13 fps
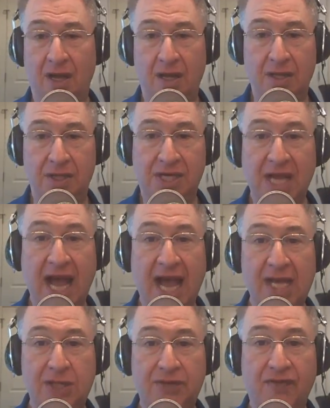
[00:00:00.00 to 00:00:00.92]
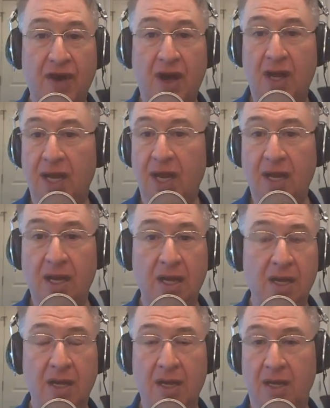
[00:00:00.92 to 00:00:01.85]
sky is falling,
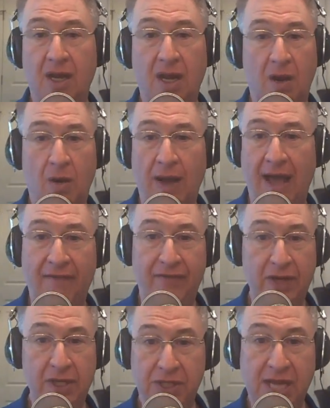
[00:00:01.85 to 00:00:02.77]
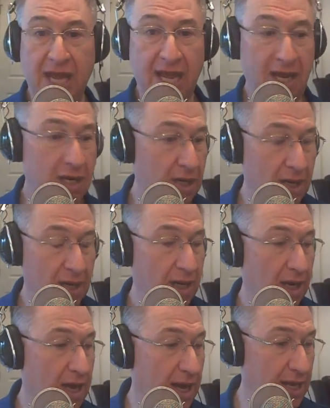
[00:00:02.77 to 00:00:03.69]
Heaven's Gate
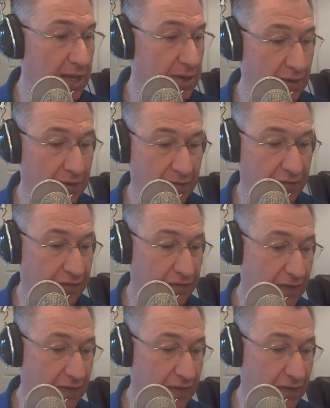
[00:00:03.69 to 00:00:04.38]
kind of,